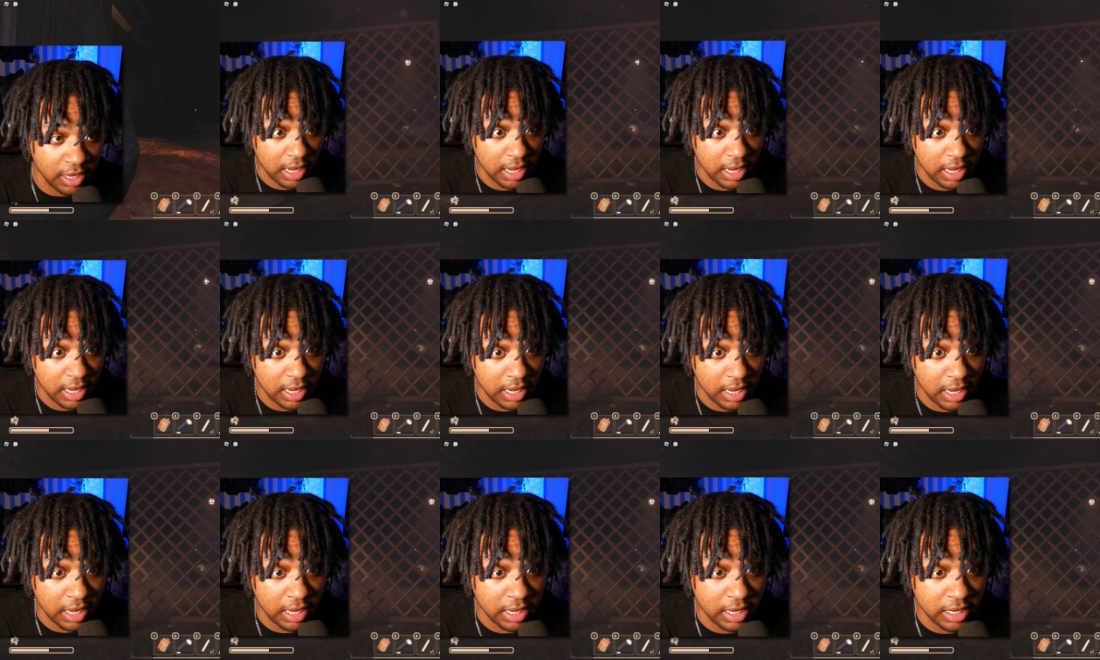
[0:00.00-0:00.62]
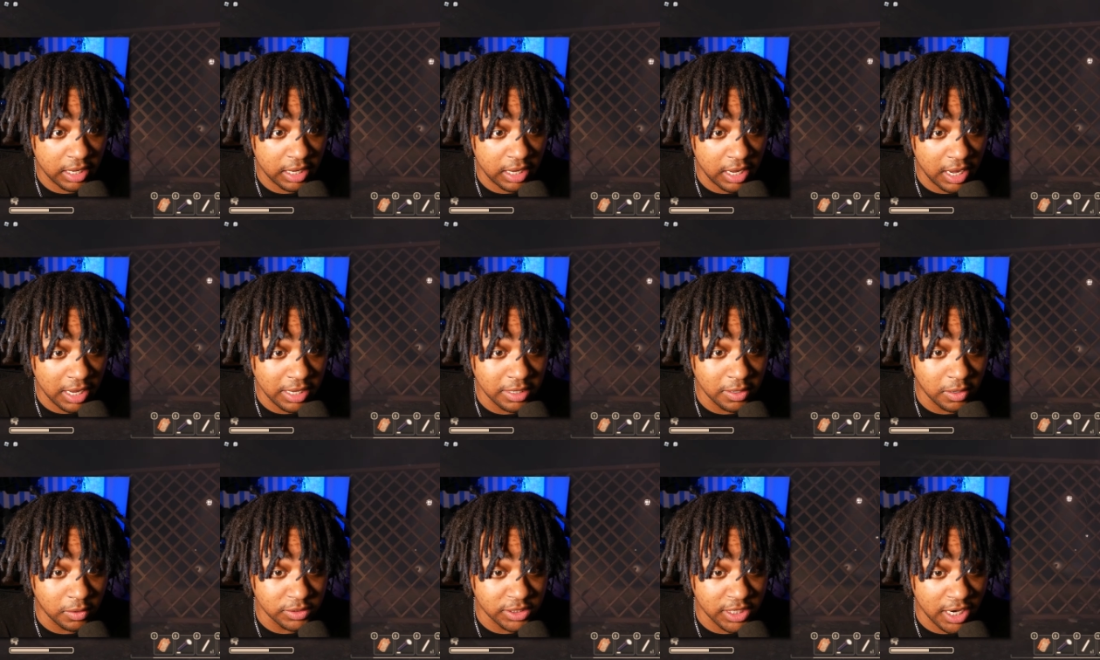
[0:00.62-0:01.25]
Iggy? Ain't
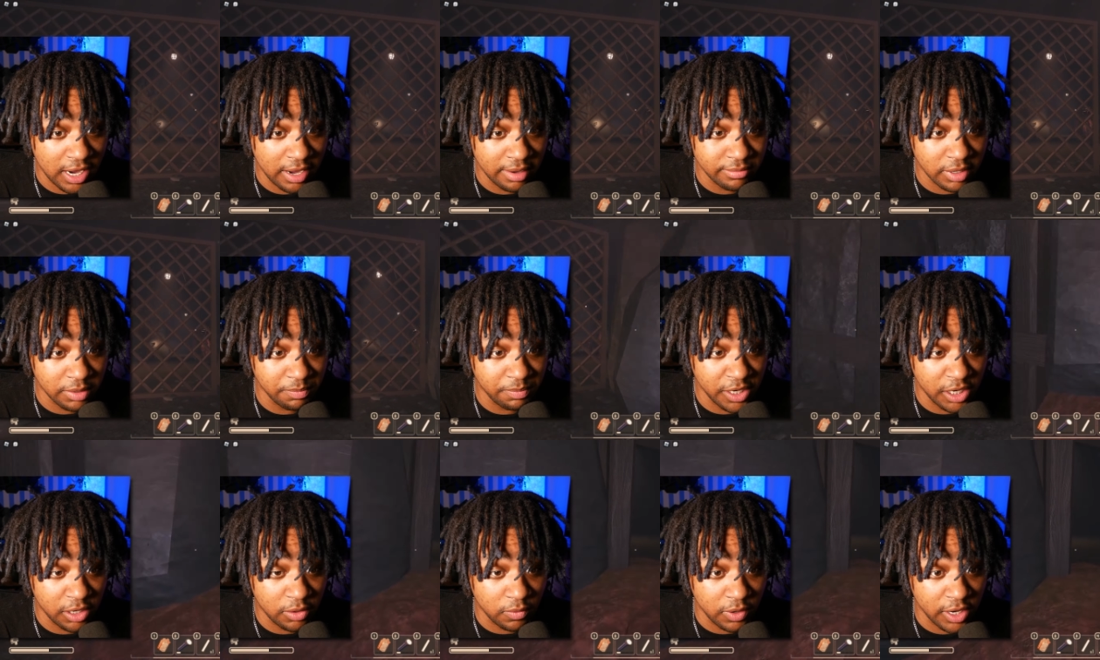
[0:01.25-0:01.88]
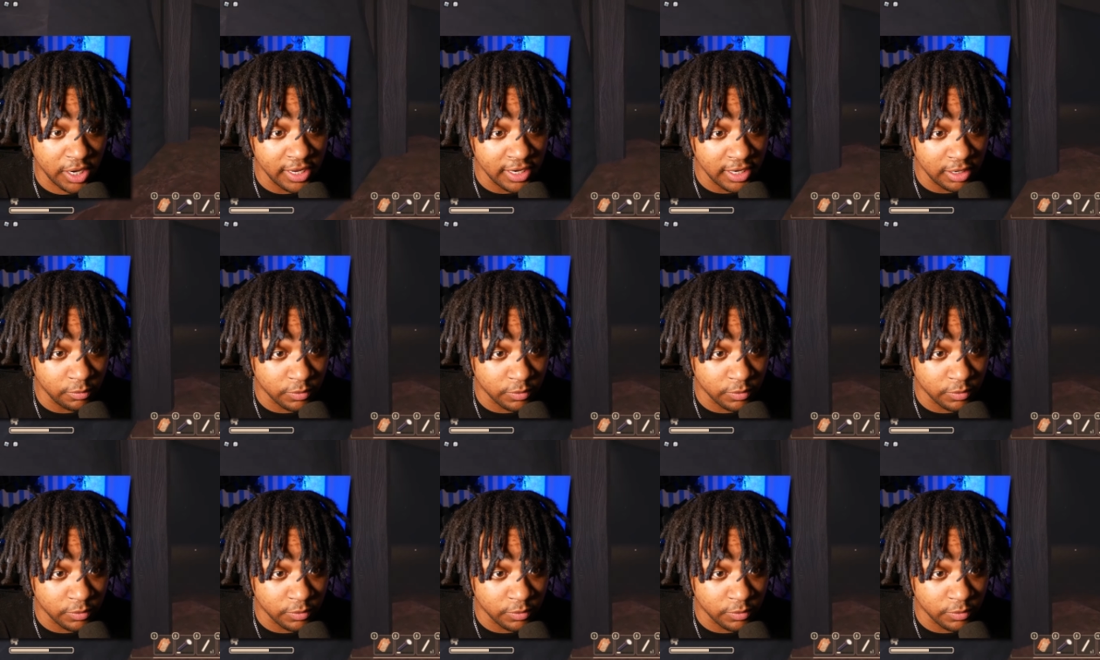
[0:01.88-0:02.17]
no time to be greedy.